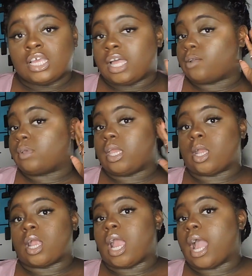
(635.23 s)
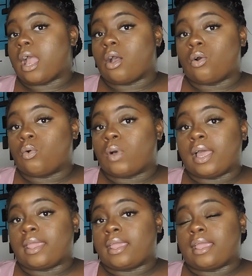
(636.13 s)
I don't care
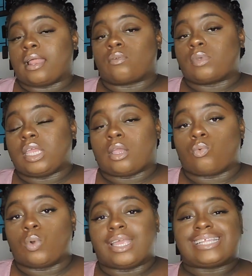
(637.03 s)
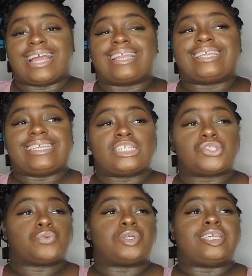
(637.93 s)
I don't care what kind of
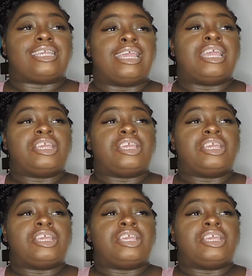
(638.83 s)
history